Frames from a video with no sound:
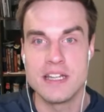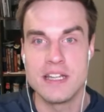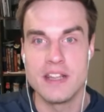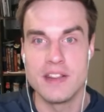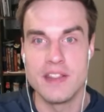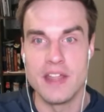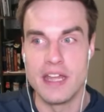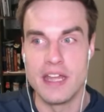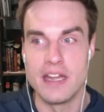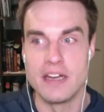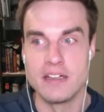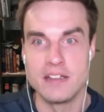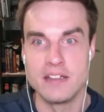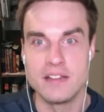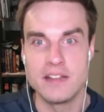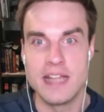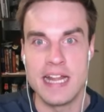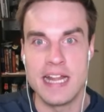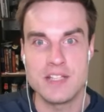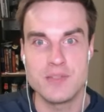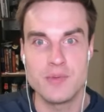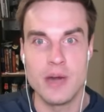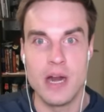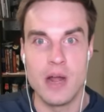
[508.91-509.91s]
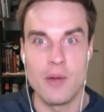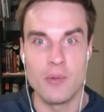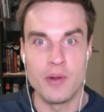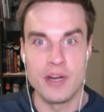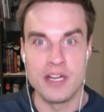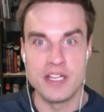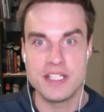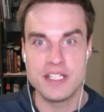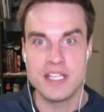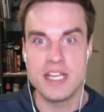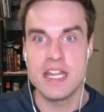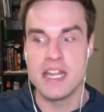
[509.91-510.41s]
then that's what I want to
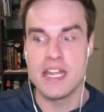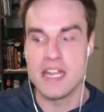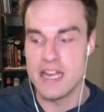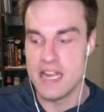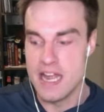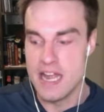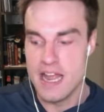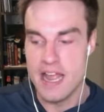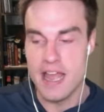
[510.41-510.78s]
see.